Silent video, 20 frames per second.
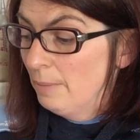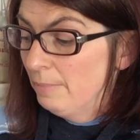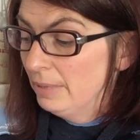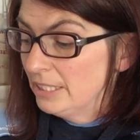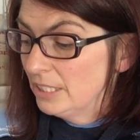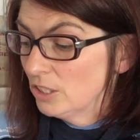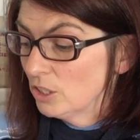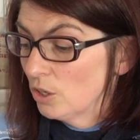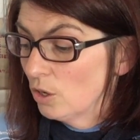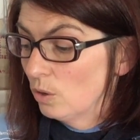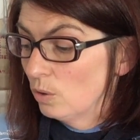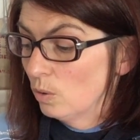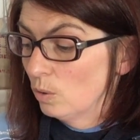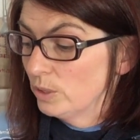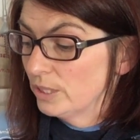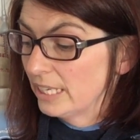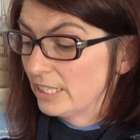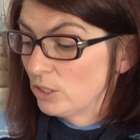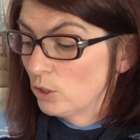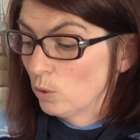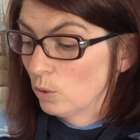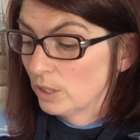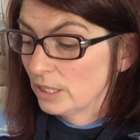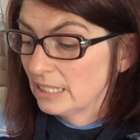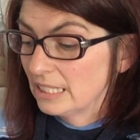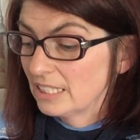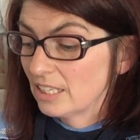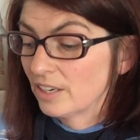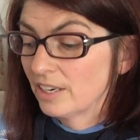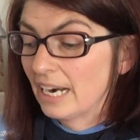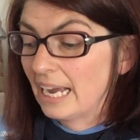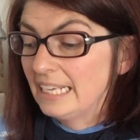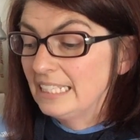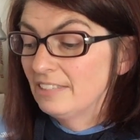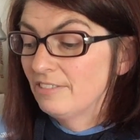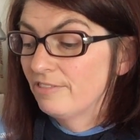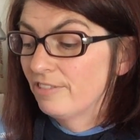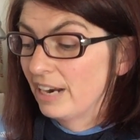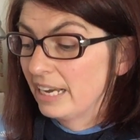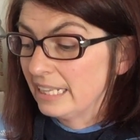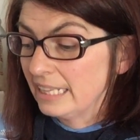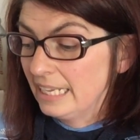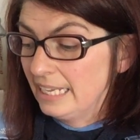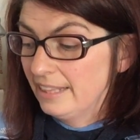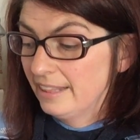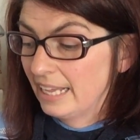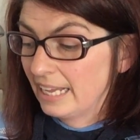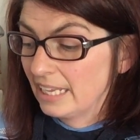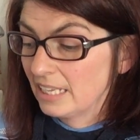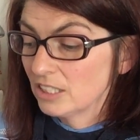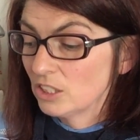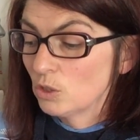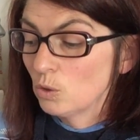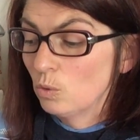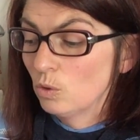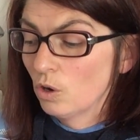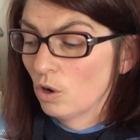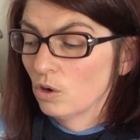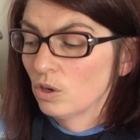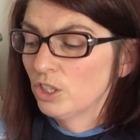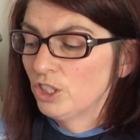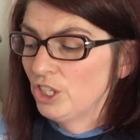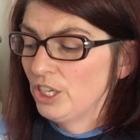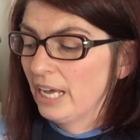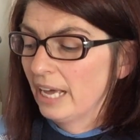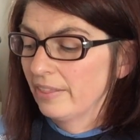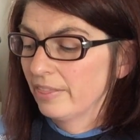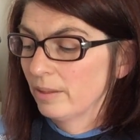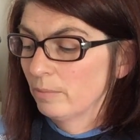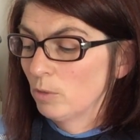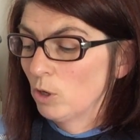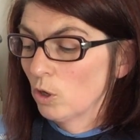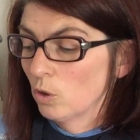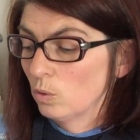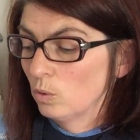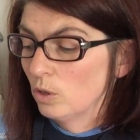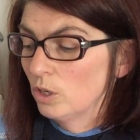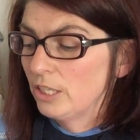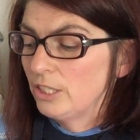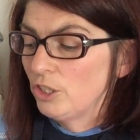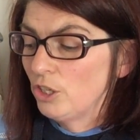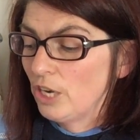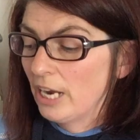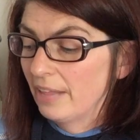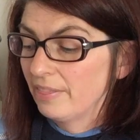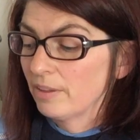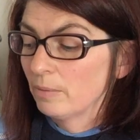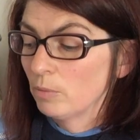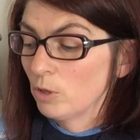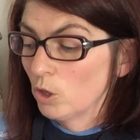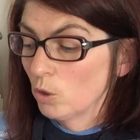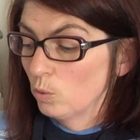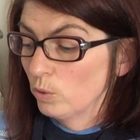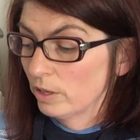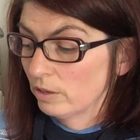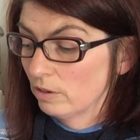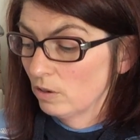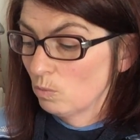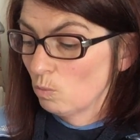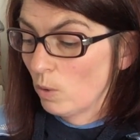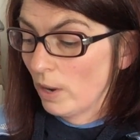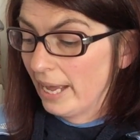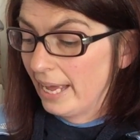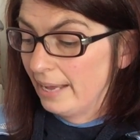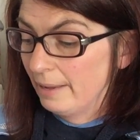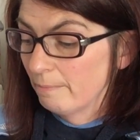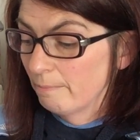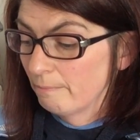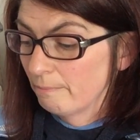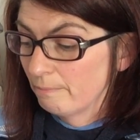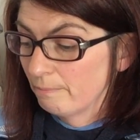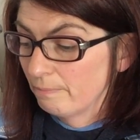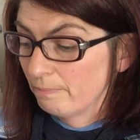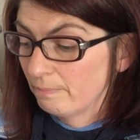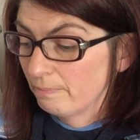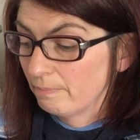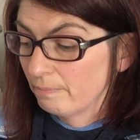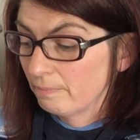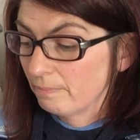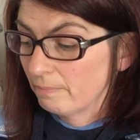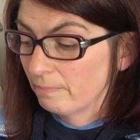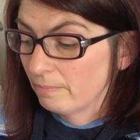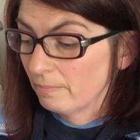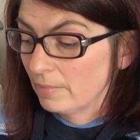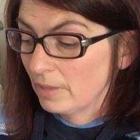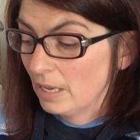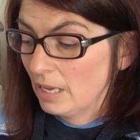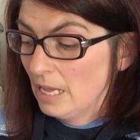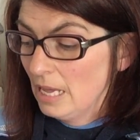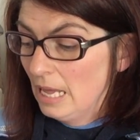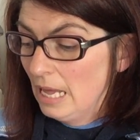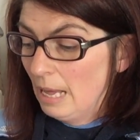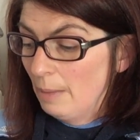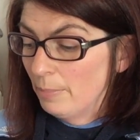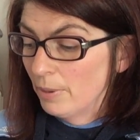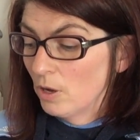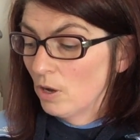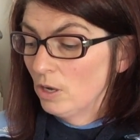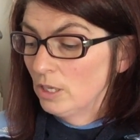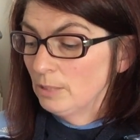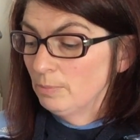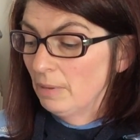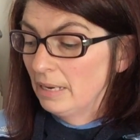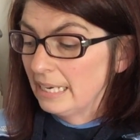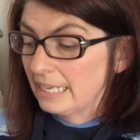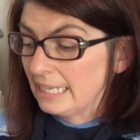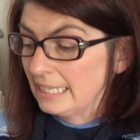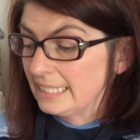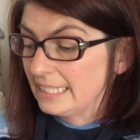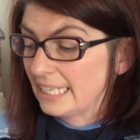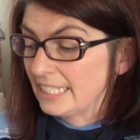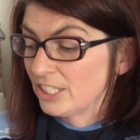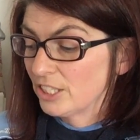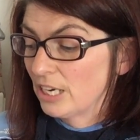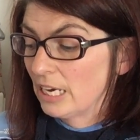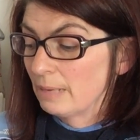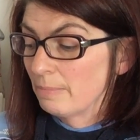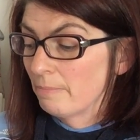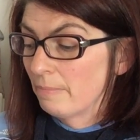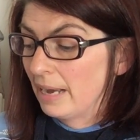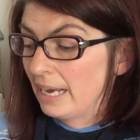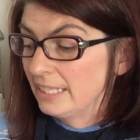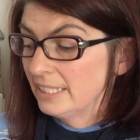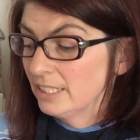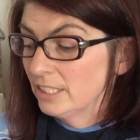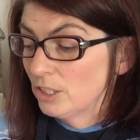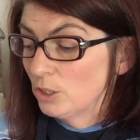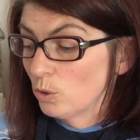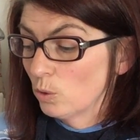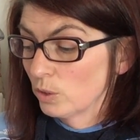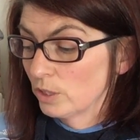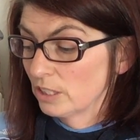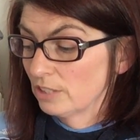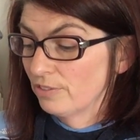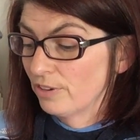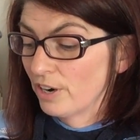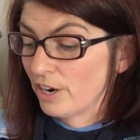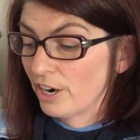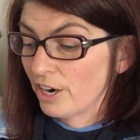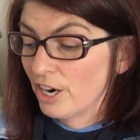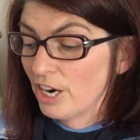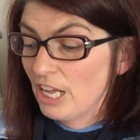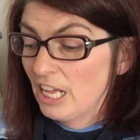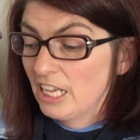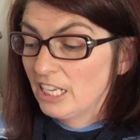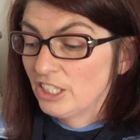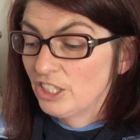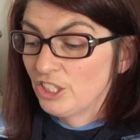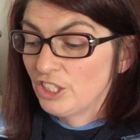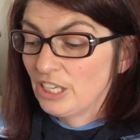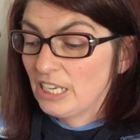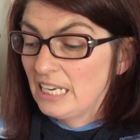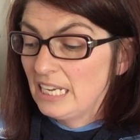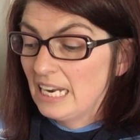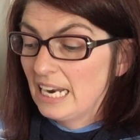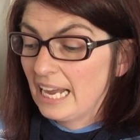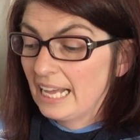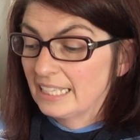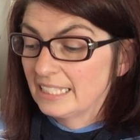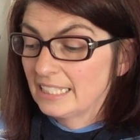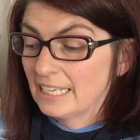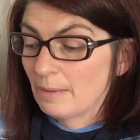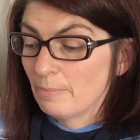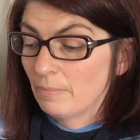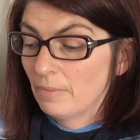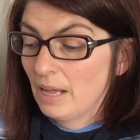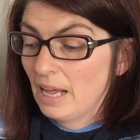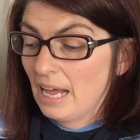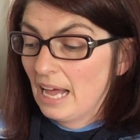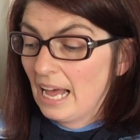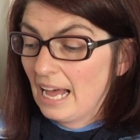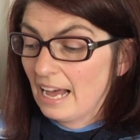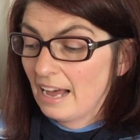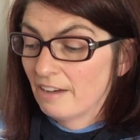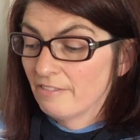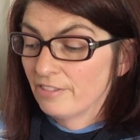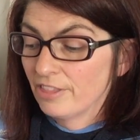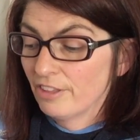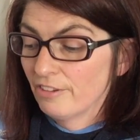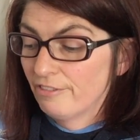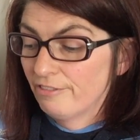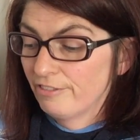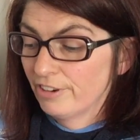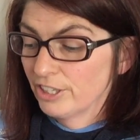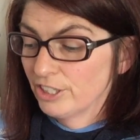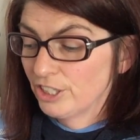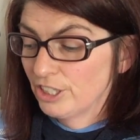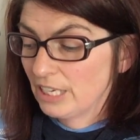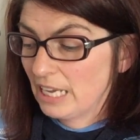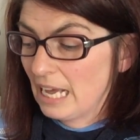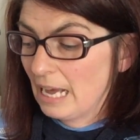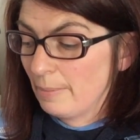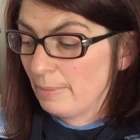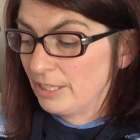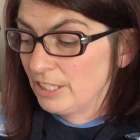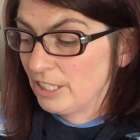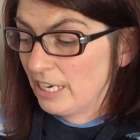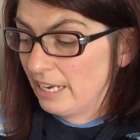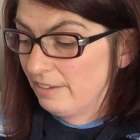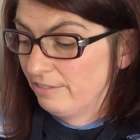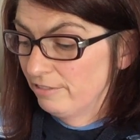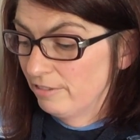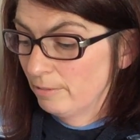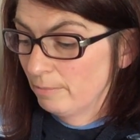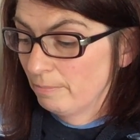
Mrs. Coco said tortoises are nice friendly things so long as you get them go you let them go their own way. And because my little sister had minded the tortoise for her, she let him have the first cabbage leaf.